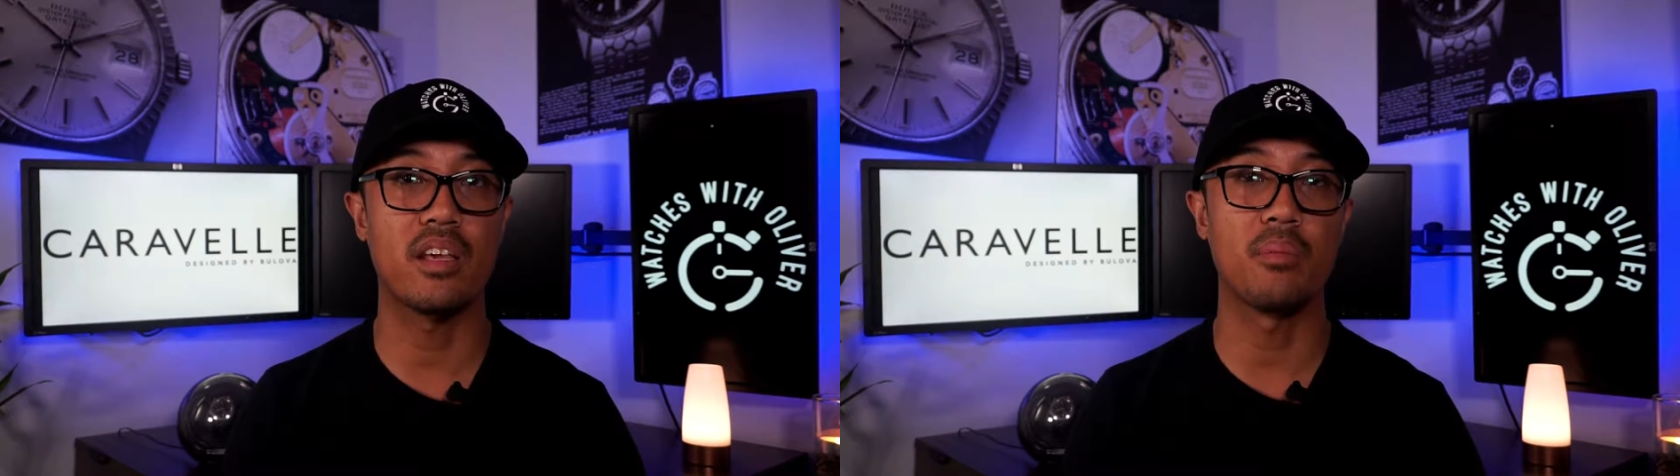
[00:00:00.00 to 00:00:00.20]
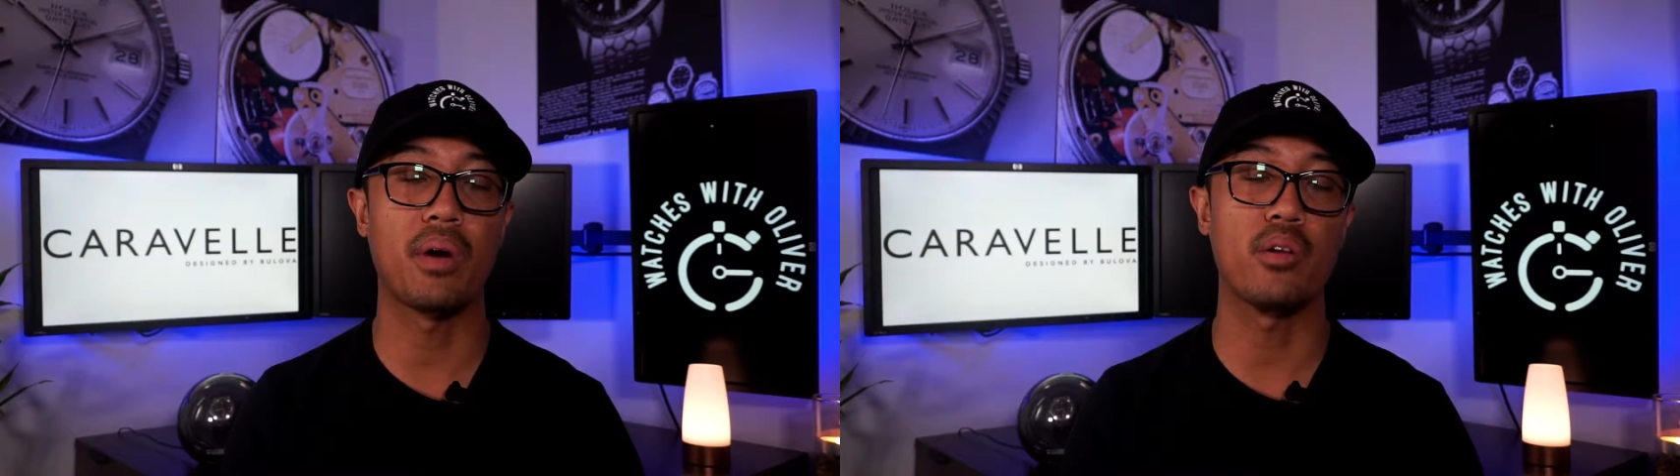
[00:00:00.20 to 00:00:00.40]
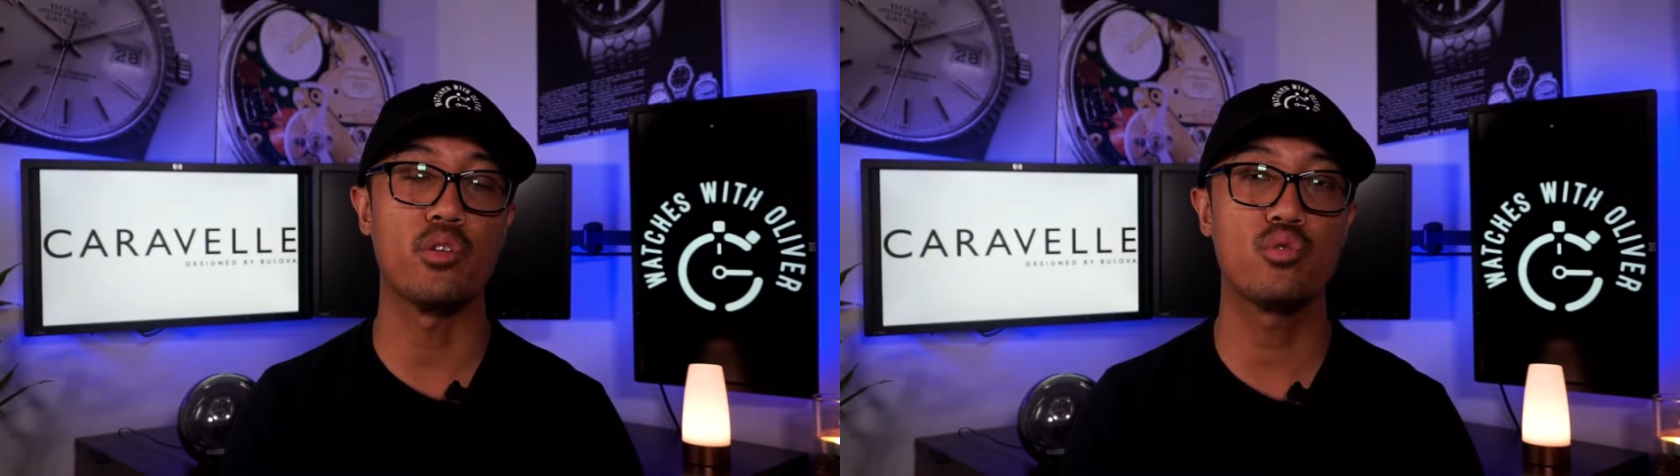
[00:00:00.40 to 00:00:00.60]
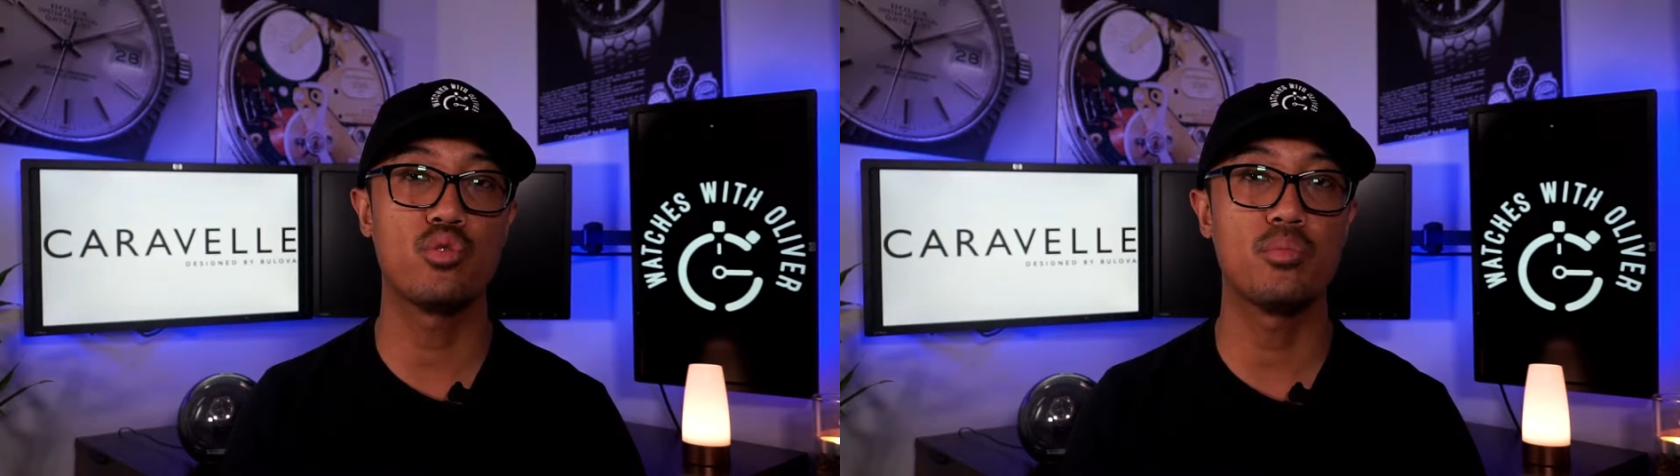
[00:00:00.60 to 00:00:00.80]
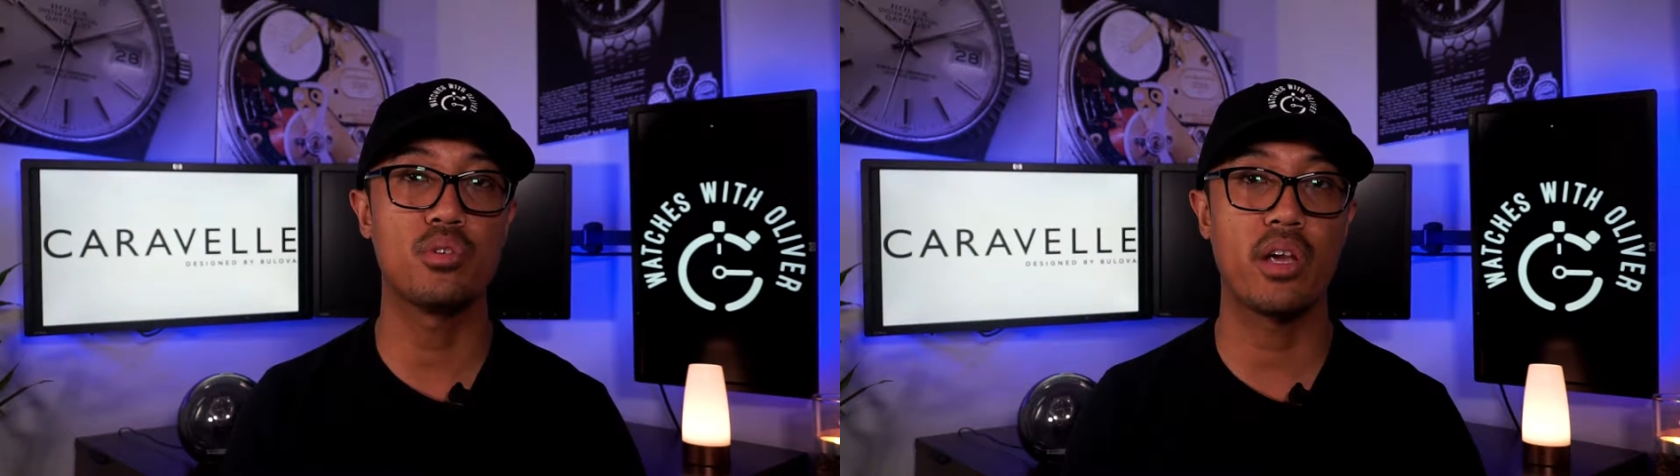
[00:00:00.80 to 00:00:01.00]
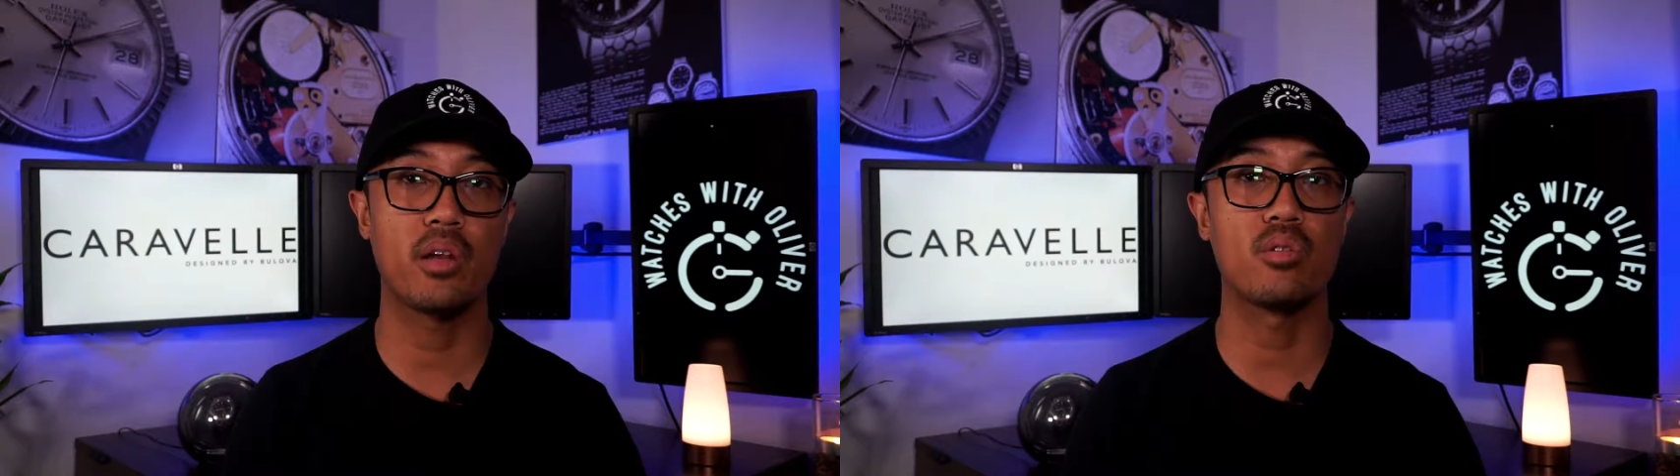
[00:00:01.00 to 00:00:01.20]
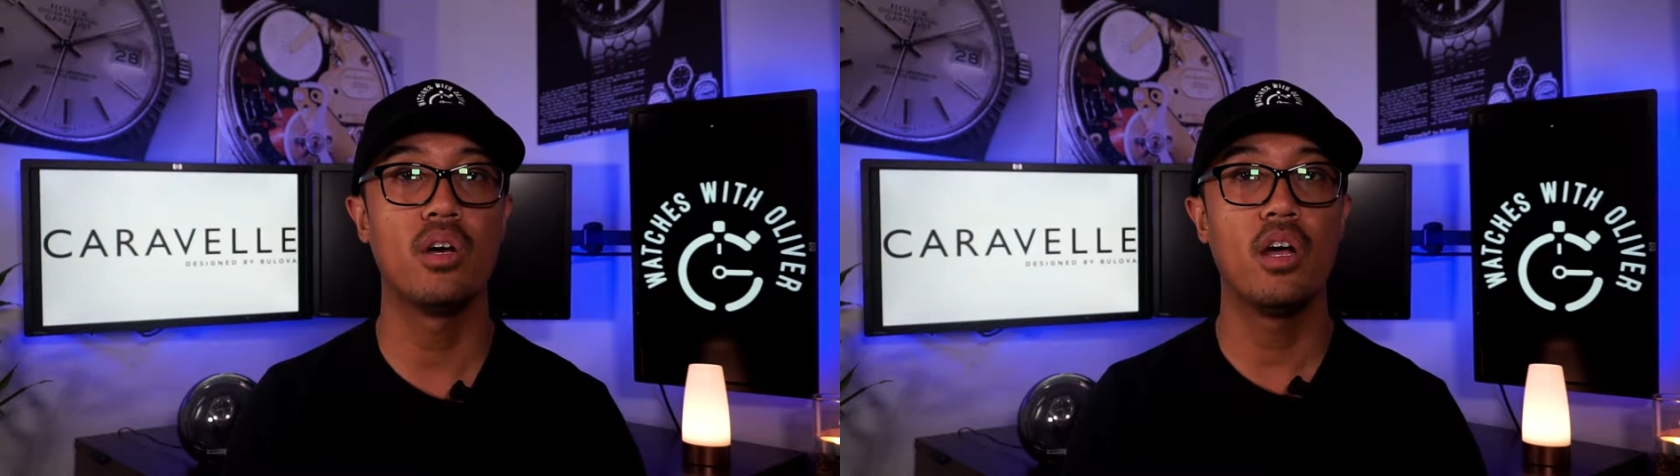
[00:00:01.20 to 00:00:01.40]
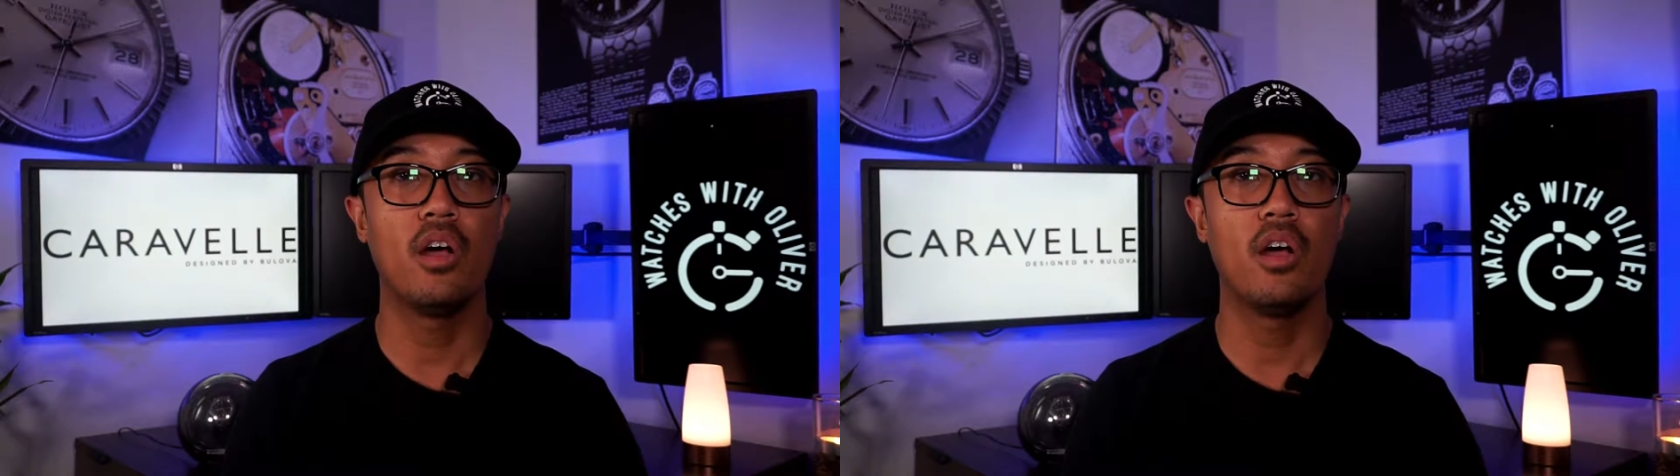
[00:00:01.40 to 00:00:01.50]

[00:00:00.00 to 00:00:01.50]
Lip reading: in my YouTube channel